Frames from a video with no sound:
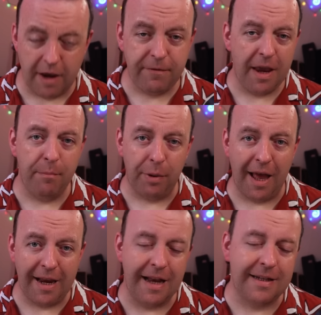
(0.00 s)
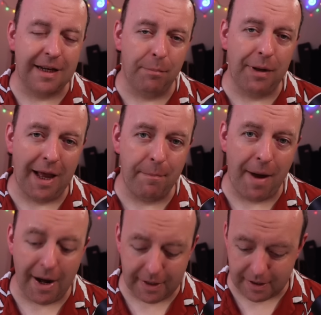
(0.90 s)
If you hit play, it's going to play it back,